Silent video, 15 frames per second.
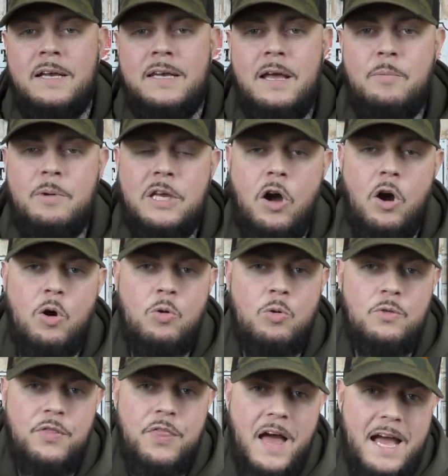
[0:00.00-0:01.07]
there we
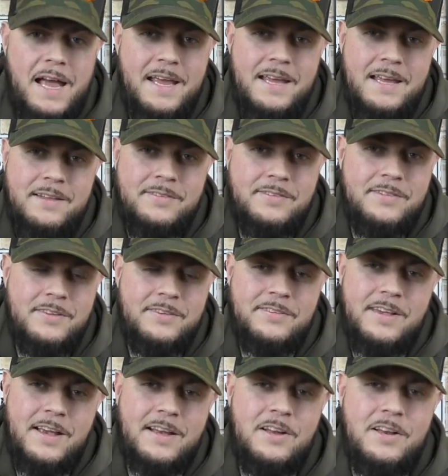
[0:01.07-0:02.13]
go. That is the
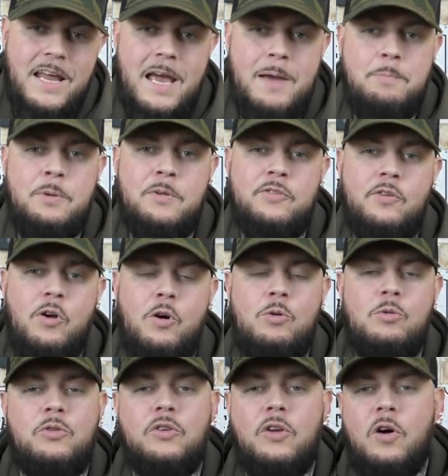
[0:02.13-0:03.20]
second episode